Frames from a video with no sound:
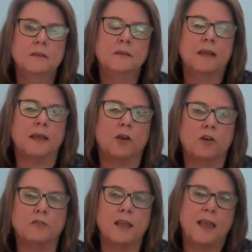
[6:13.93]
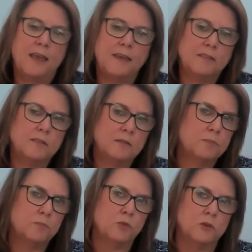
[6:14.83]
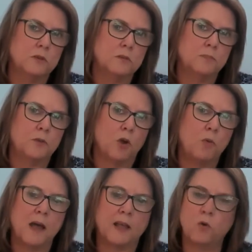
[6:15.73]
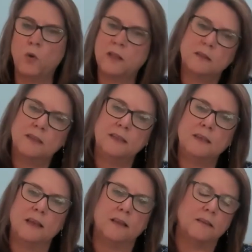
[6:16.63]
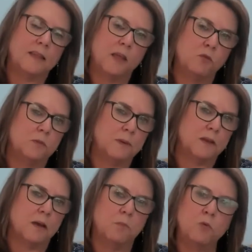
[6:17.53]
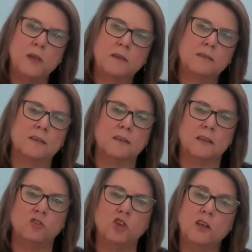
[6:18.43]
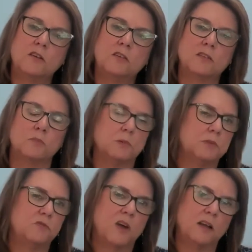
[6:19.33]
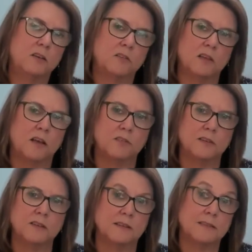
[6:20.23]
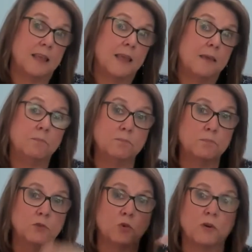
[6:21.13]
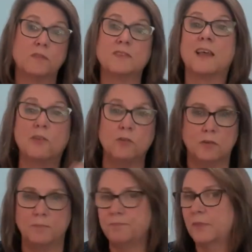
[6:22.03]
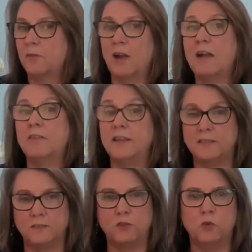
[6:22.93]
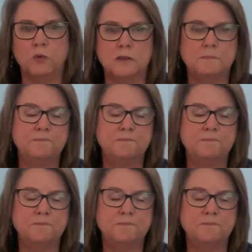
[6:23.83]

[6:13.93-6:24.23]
And our days would go by quickly and they would become weeks and then years, and we would find ourselves in the same sort of cycle, rat race, if you will.